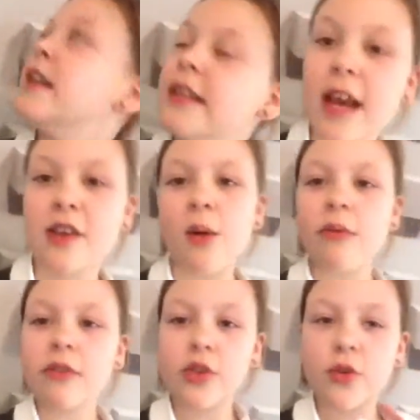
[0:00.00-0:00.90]
Yes, I
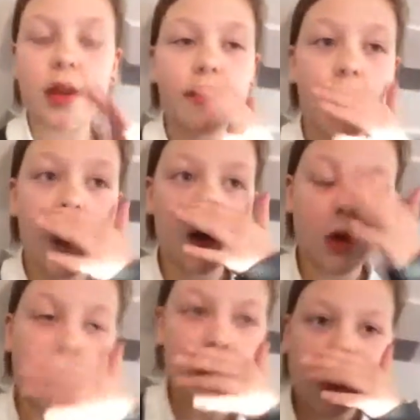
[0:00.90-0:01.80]
won two in a
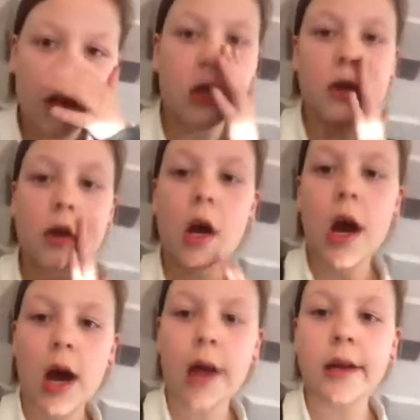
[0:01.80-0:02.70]
row.
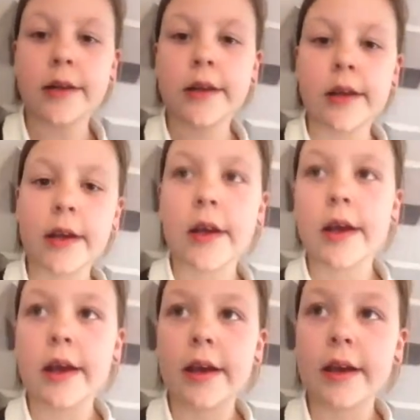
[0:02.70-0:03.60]

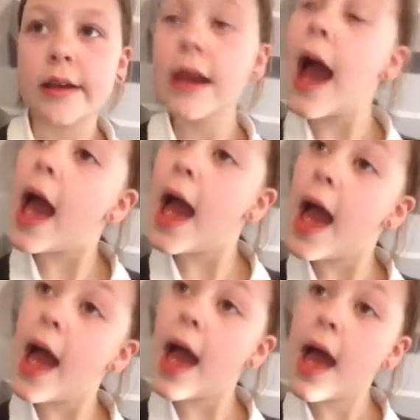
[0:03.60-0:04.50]
And yeah.
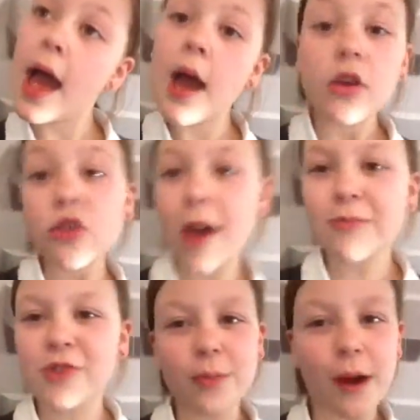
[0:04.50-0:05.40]
So I'm
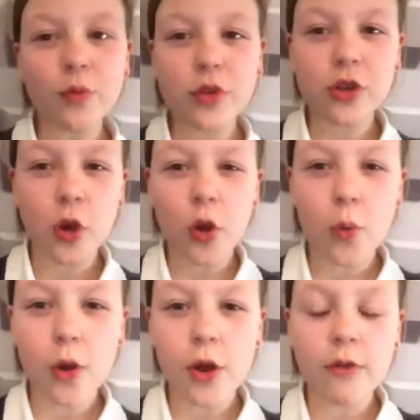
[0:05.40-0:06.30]
just about to
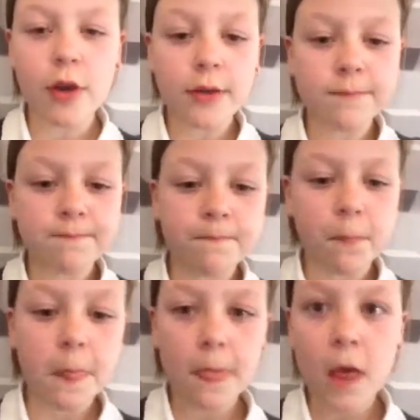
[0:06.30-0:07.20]
uh, um,
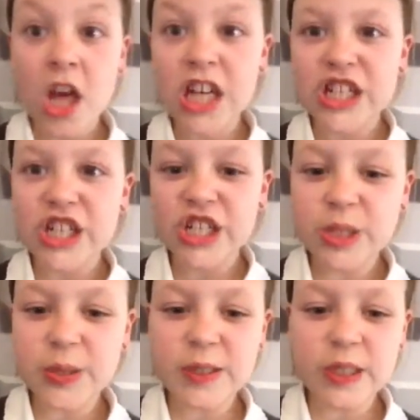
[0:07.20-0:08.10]

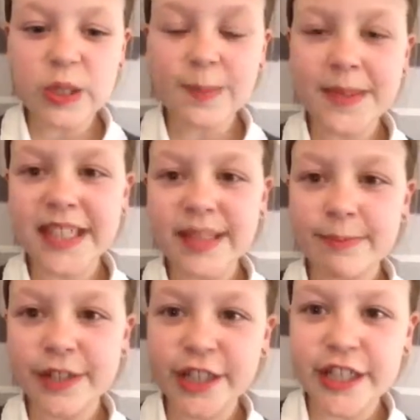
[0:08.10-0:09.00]
show you me
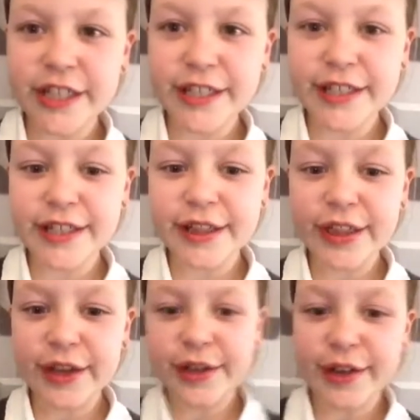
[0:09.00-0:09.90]
putting
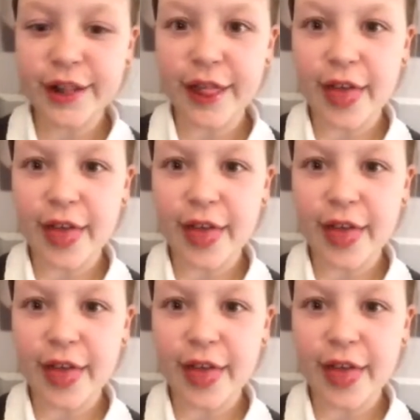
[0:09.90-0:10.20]
the